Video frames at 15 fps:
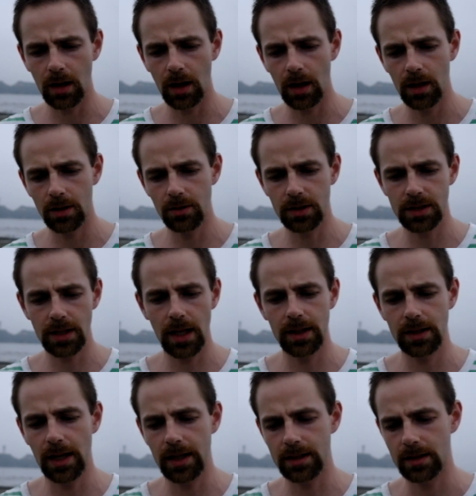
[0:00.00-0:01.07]
you
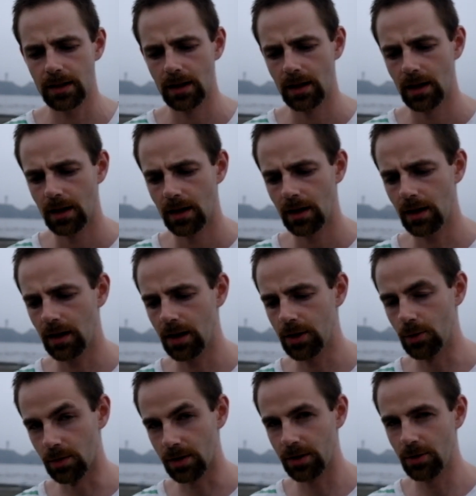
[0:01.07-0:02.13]

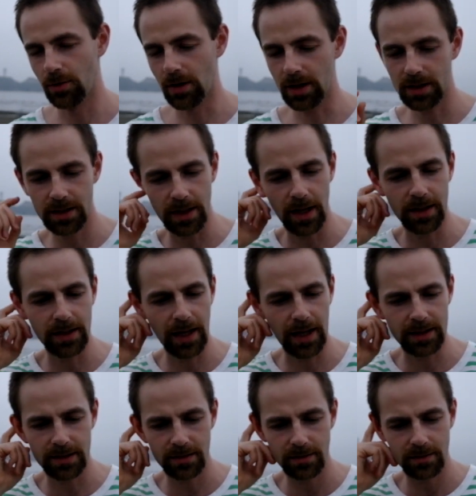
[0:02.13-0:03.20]
are say
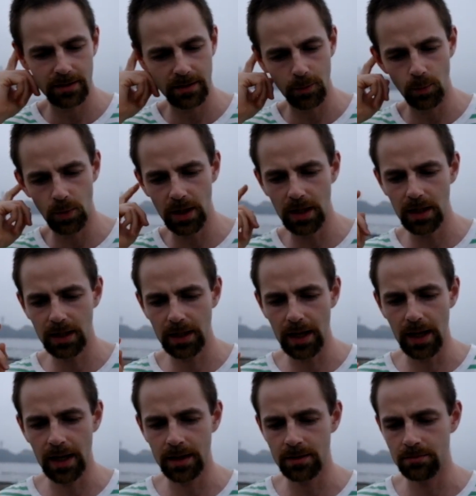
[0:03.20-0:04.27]
that we
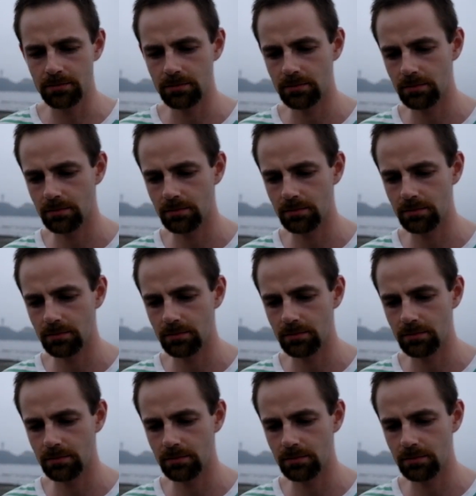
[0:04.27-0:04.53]
can